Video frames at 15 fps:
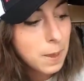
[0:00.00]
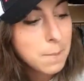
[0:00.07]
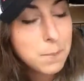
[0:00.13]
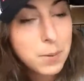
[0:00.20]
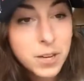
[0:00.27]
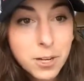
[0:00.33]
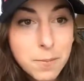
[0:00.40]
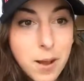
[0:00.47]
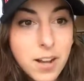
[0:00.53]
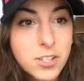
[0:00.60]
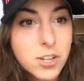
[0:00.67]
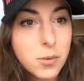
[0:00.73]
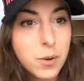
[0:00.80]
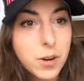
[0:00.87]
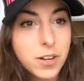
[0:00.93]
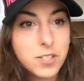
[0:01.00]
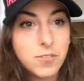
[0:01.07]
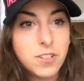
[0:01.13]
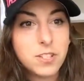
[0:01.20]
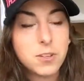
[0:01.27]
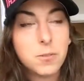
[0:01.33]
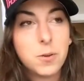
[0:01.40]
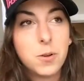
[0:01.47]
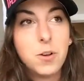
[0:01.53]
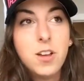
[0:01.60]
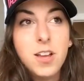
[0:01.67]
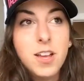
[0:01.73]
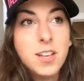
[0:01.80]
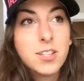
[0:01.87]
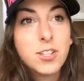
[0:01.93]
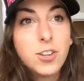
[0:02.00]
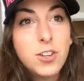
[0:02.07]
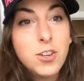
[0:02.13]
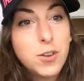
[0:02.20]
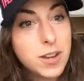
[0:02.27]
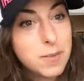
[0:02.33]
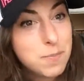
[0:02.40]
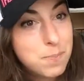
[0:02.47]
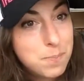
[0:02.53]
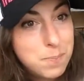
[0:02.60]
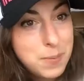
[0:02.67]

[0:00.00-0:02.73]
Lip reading: Put your mantra where it's visible so you can